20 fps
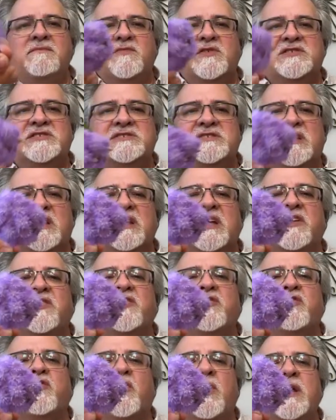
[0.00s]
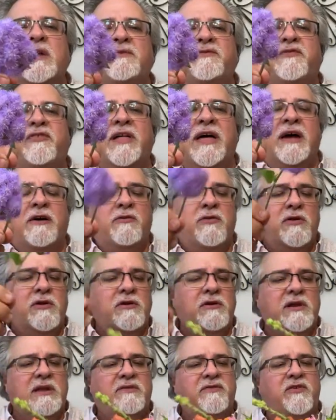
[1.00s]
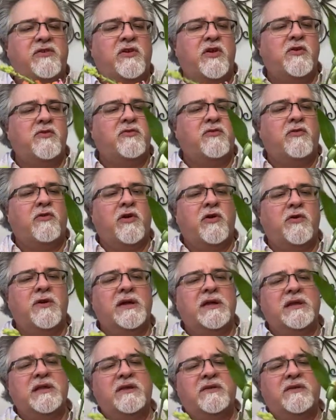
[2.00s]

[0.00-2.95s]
which is another great flower if you don't grow it.